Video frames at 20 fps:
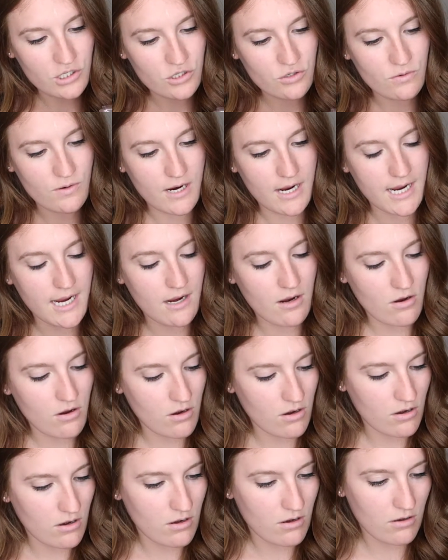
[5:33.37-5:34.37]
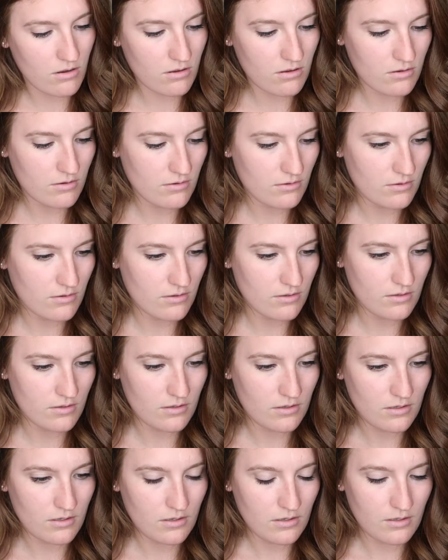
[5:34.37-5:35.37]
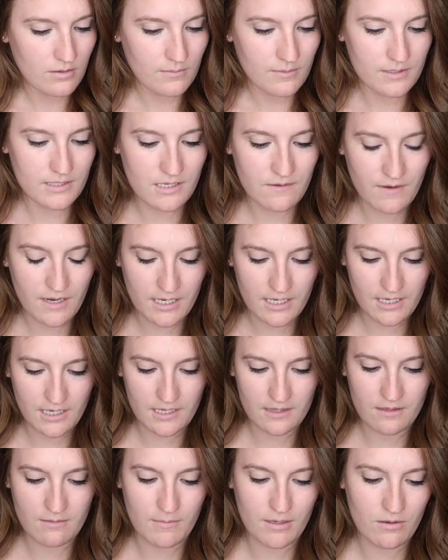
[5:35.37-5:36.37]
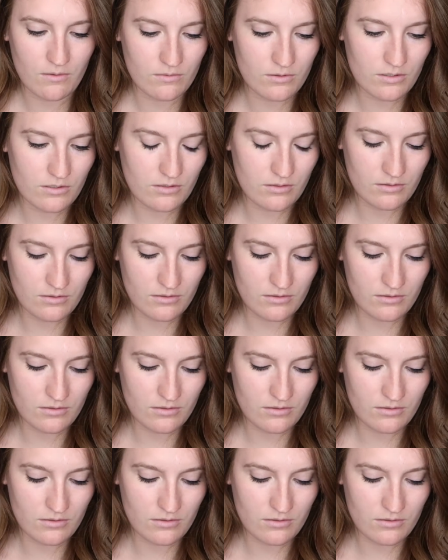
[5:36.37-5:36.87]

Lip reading: triangle. See if I can get them out.